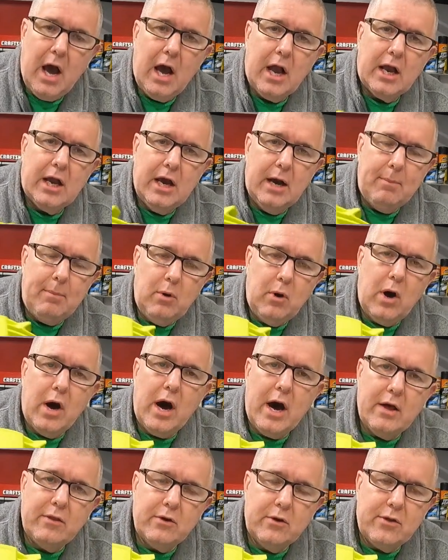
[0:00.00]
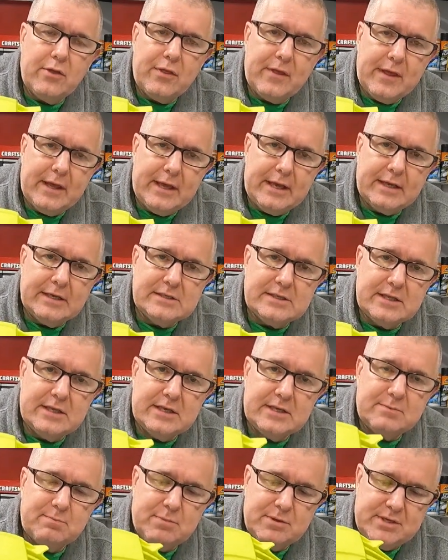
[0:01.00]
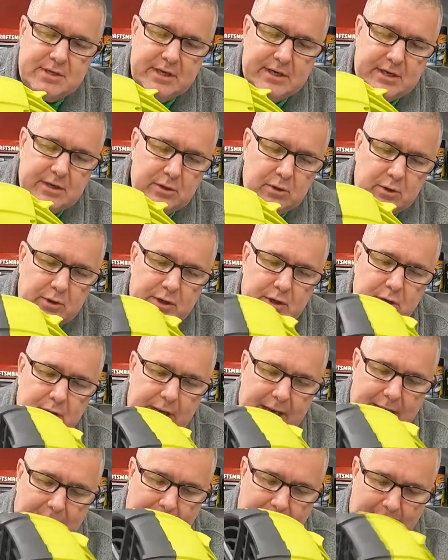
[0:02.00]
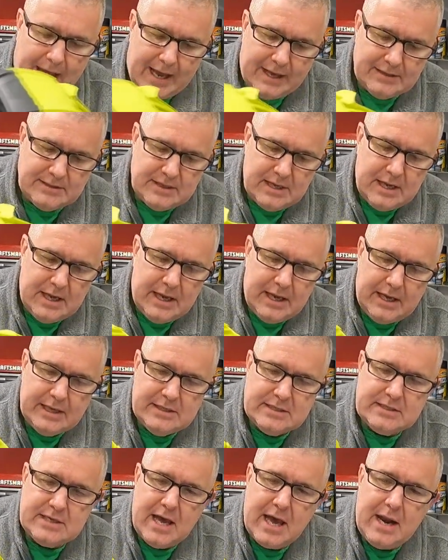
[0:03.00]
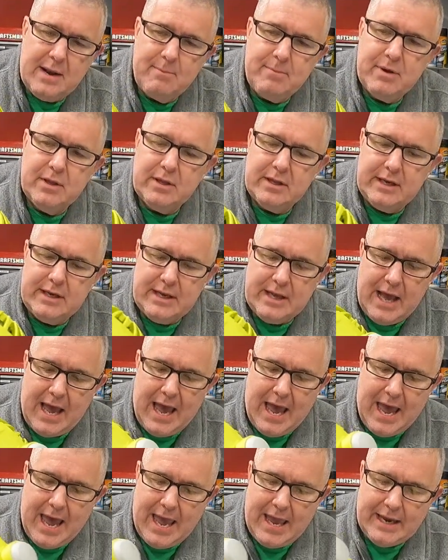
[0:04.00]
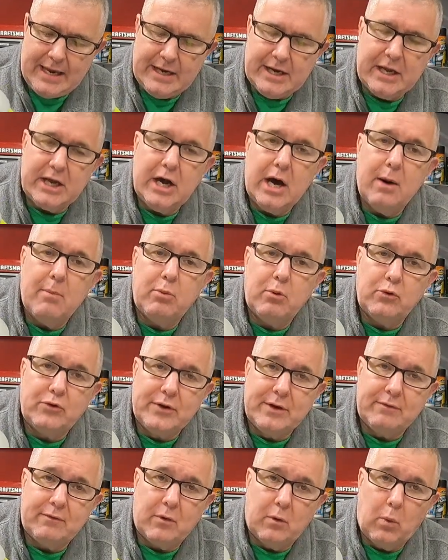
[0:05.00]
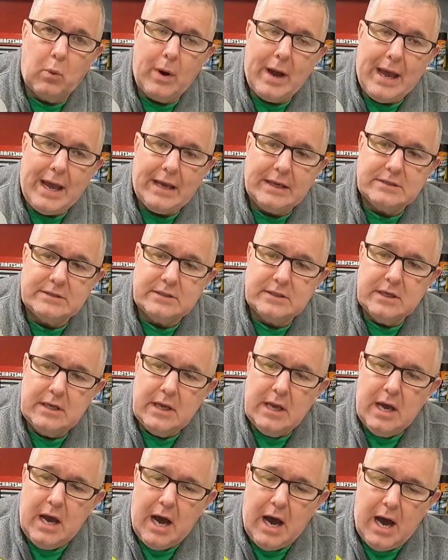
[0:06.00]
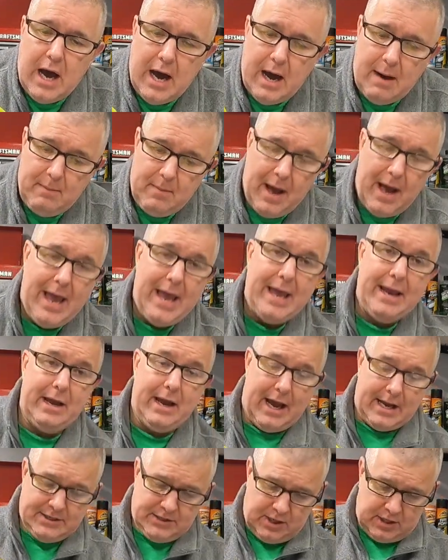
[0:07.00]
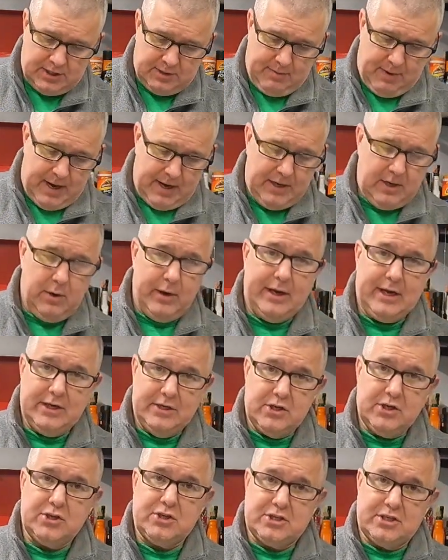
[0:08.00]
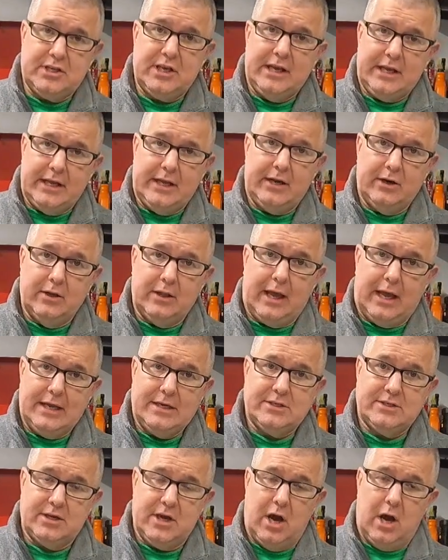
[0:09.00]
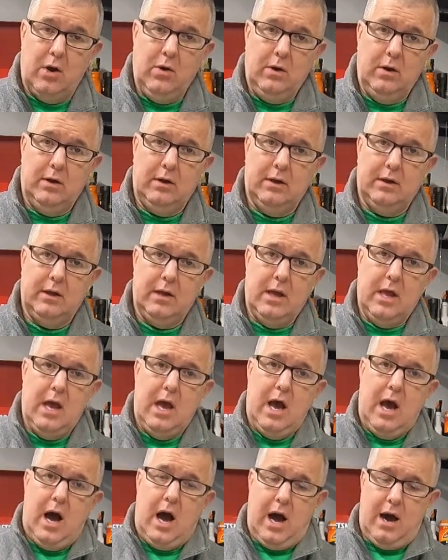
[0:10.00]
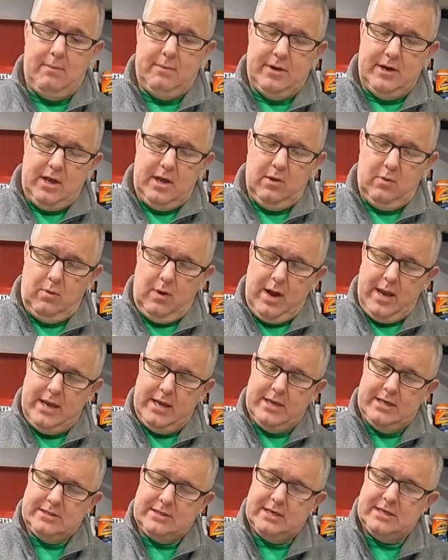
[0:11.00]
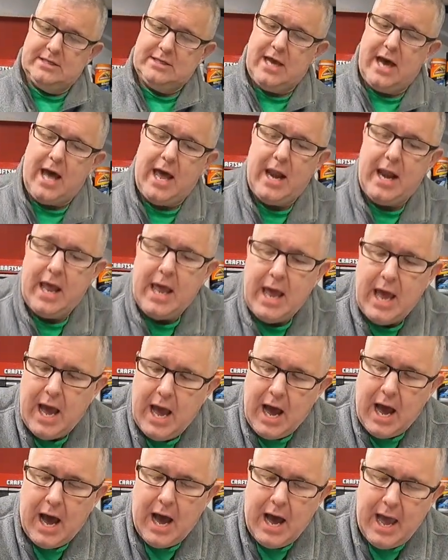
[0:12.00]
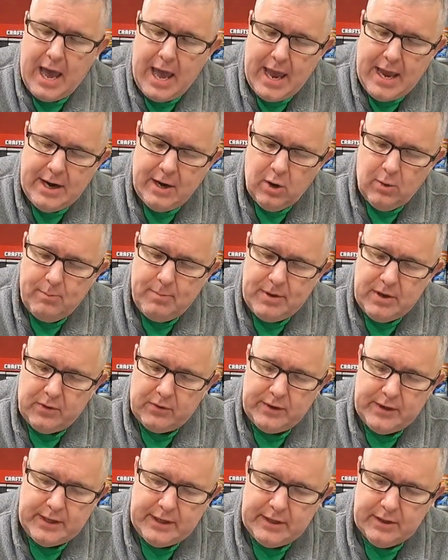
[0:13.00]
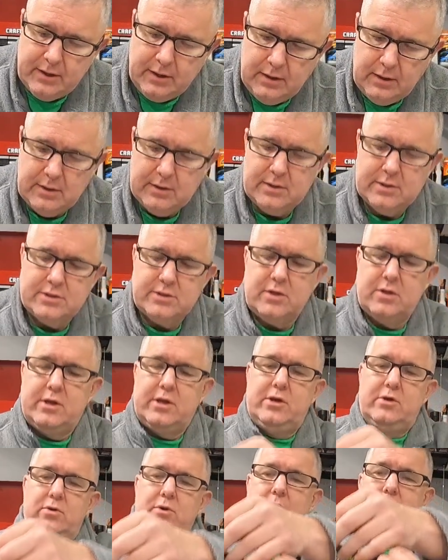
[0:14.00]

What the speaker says: A couple other things this particular unit has is it's got ability to hang in a couple different ways. I talked about, you know, it could just sit here like so. Another way is it's got a hanger built here so that you